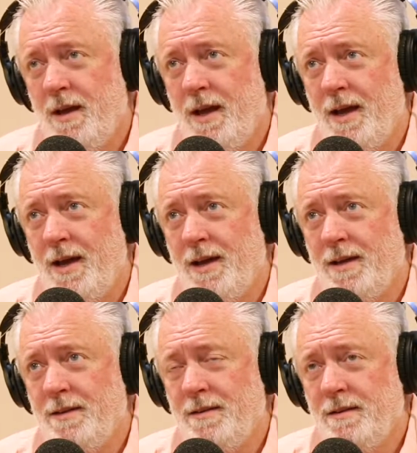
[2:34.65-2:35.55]

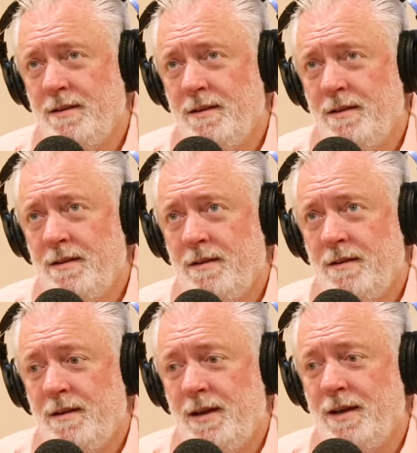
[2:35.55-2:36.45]
And
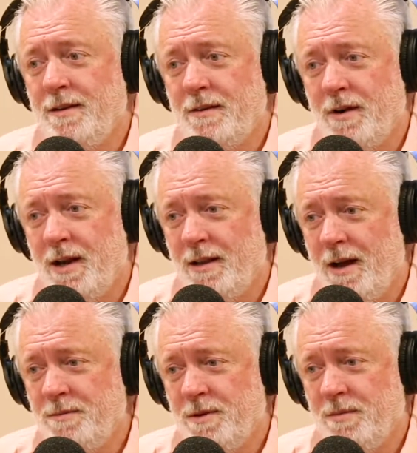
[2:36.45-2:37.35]
he had never had
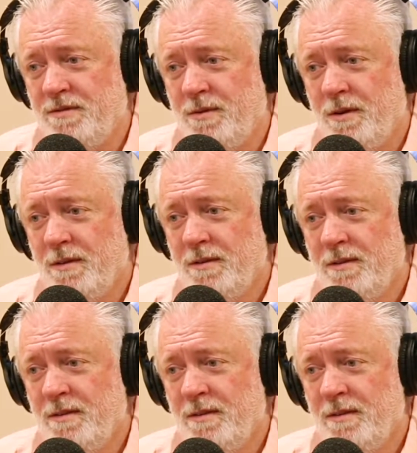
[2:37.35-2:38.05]
lobster before.